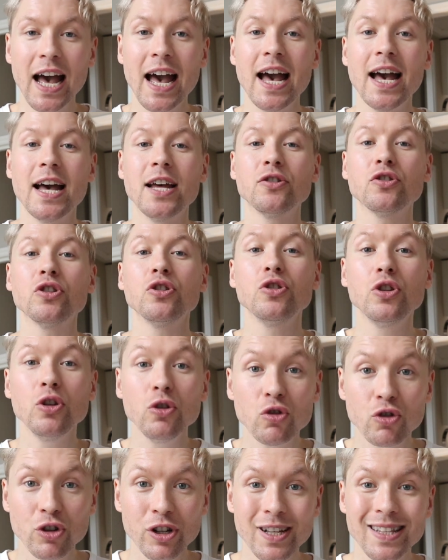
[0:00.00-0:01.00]
and
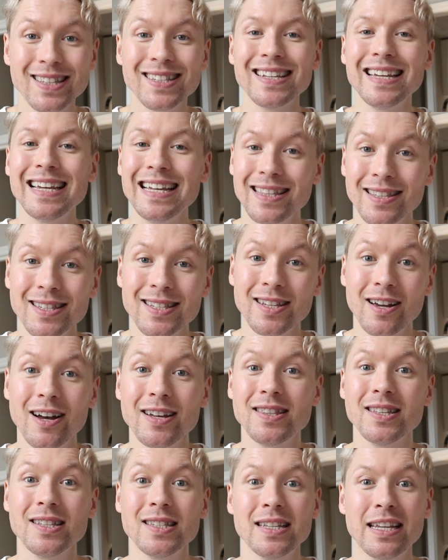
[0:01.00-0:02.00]
nutrients
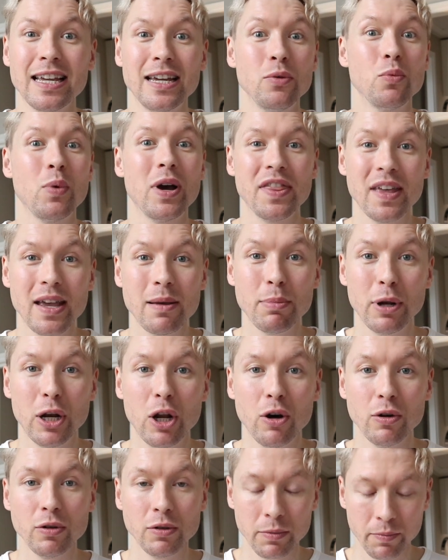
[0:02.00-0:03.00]
inside the skin where they
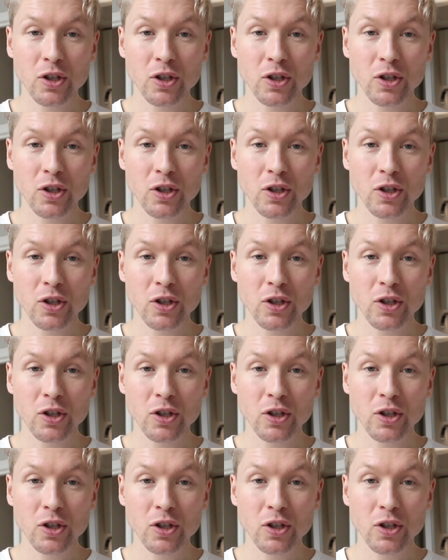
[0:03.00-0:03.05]
belong.